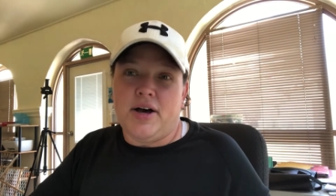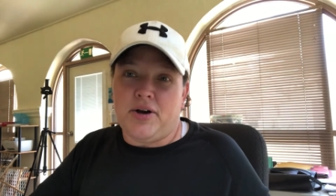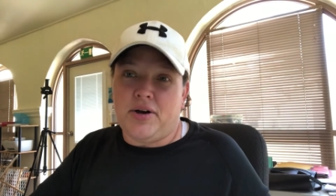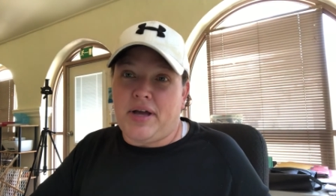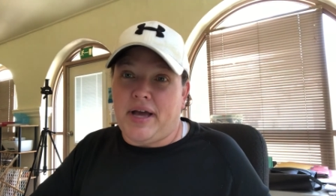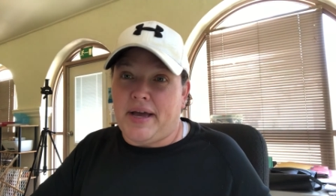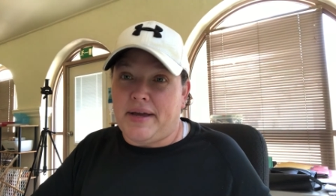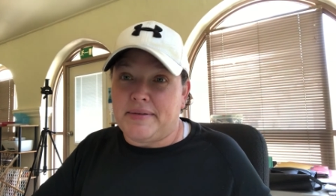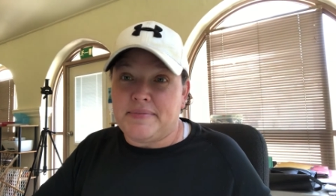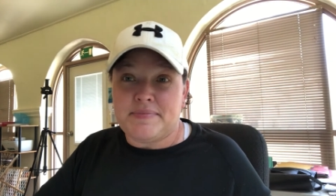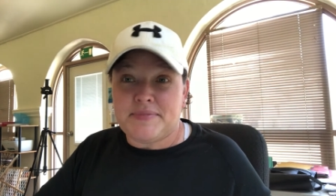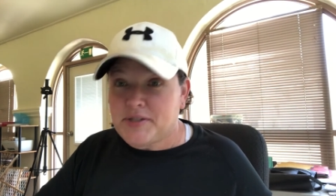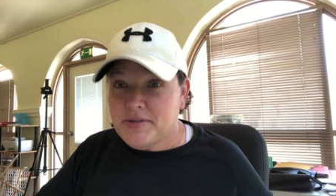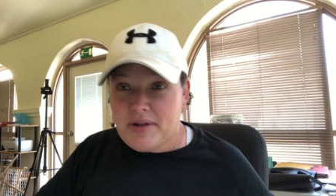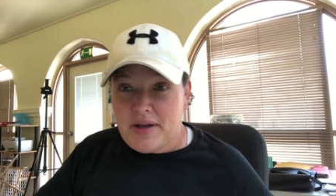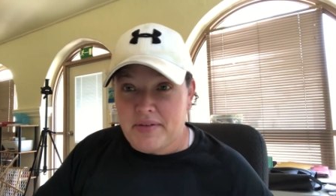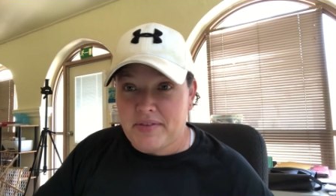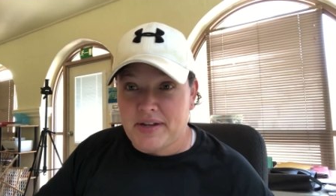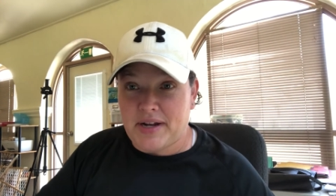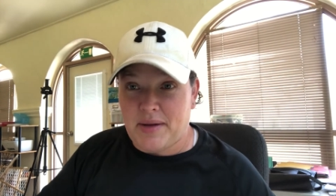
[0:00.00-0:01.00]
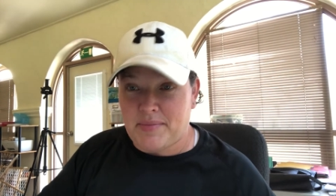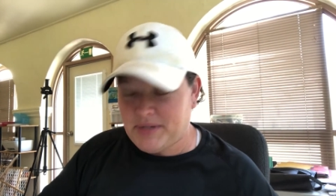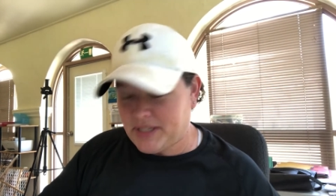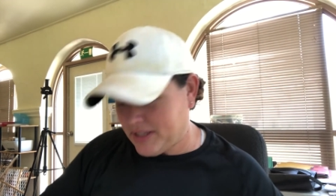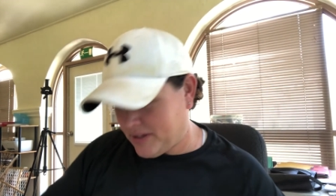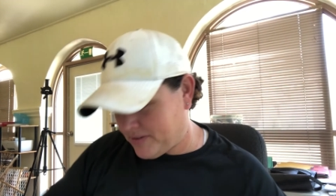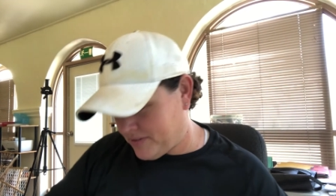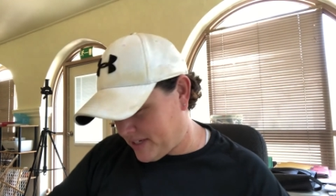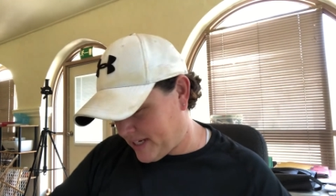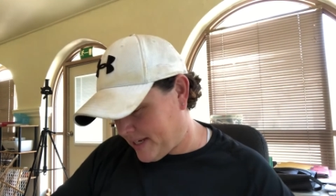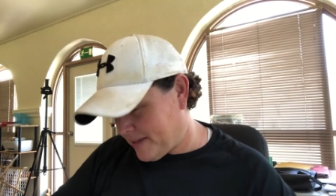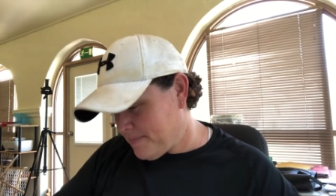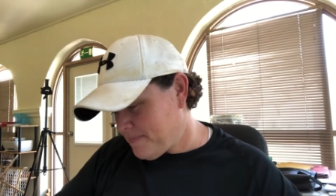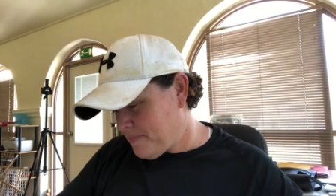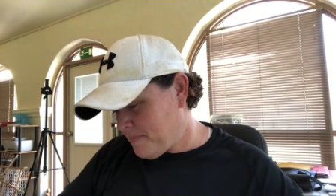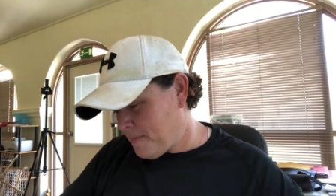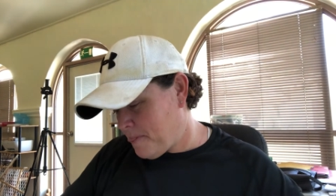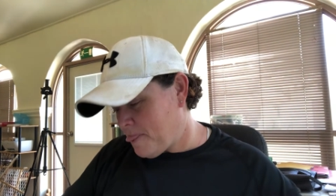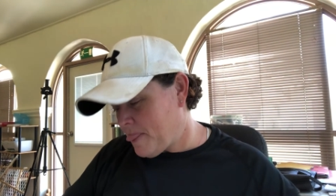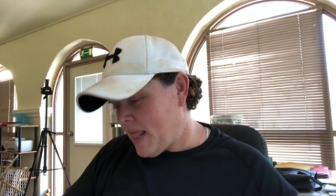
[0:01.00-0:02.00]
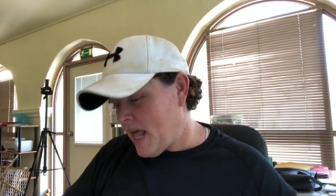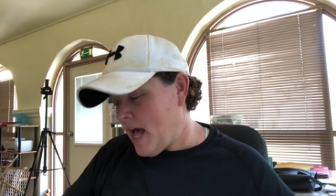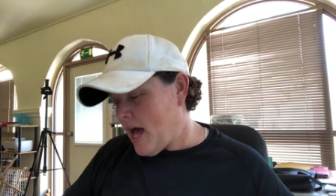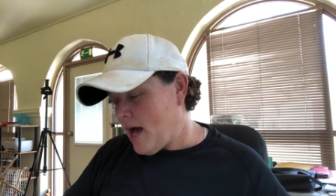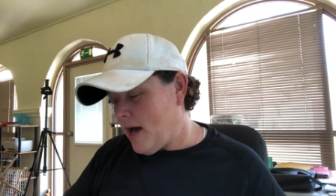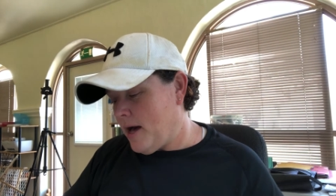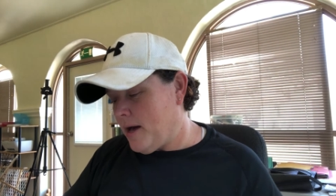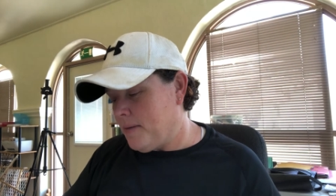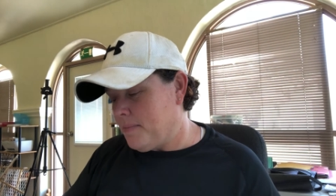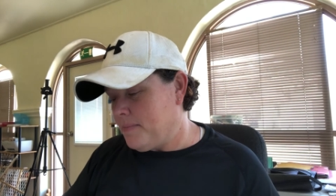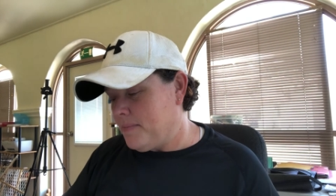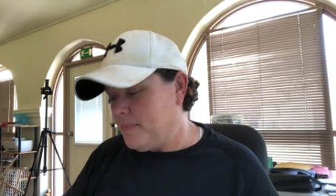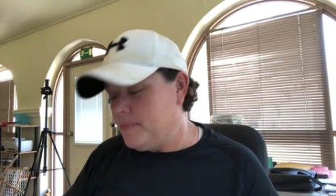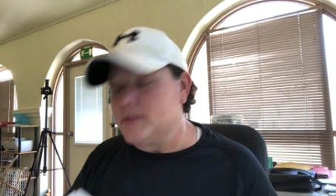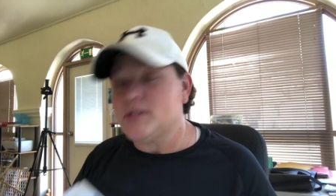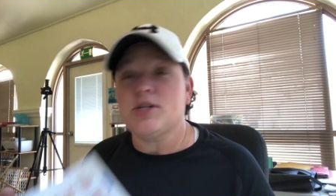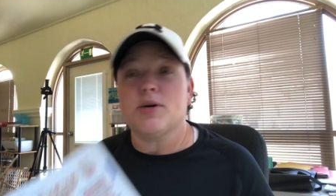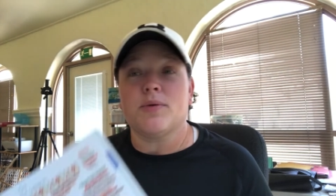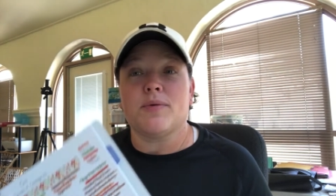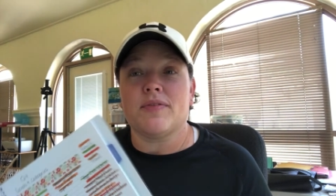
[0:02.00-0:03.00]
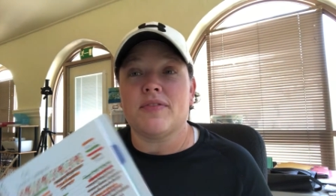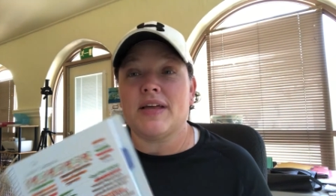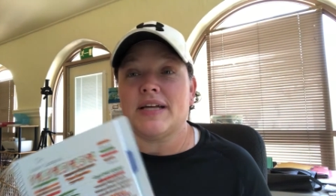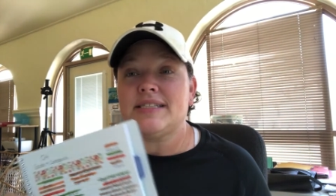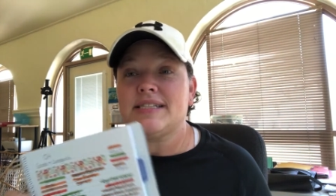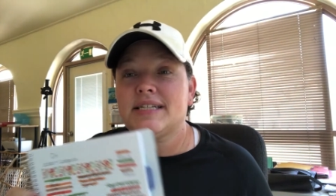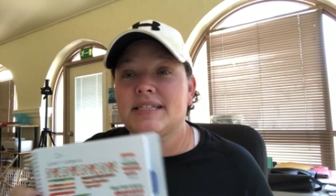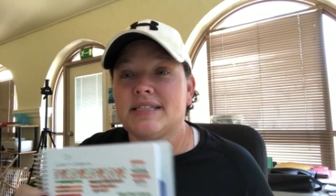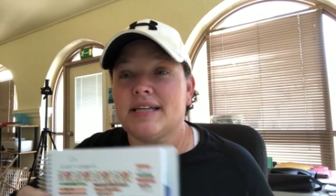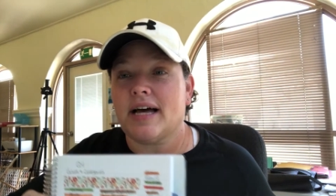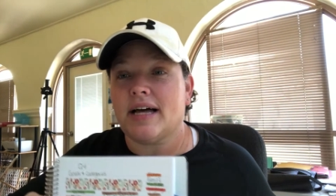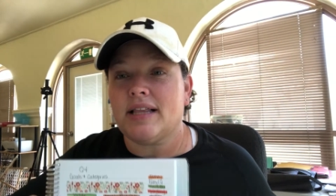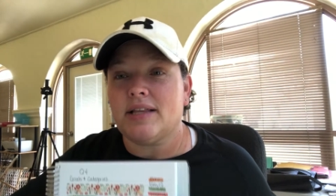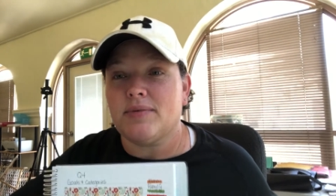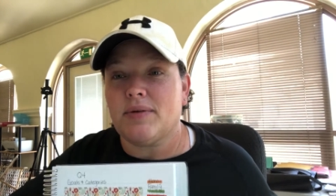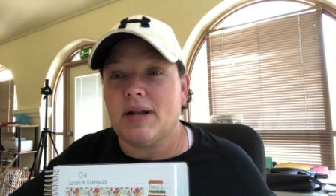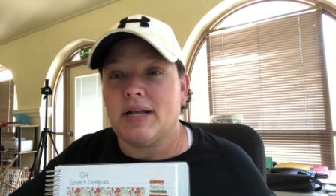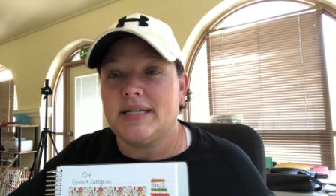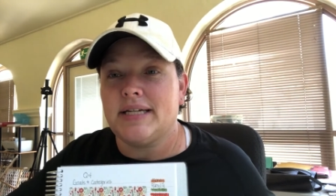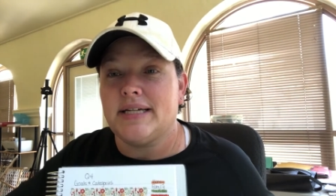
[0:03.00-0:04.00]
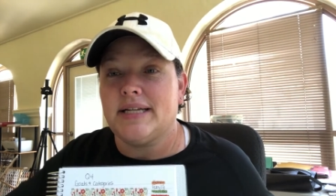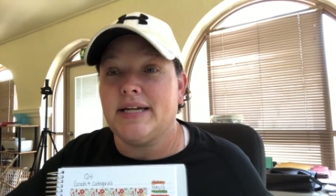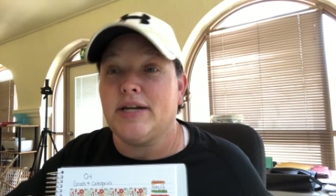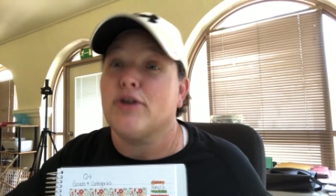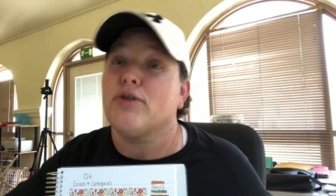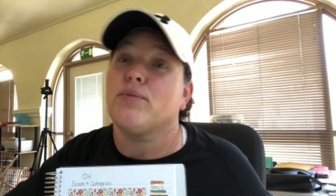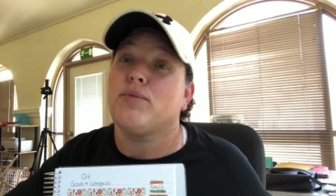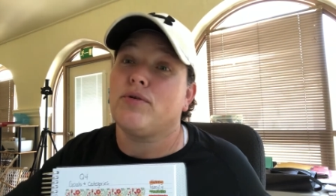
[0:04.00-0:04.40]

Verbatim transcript: Okay, so now that I'm alone again. Um, so that's exactly what I did here.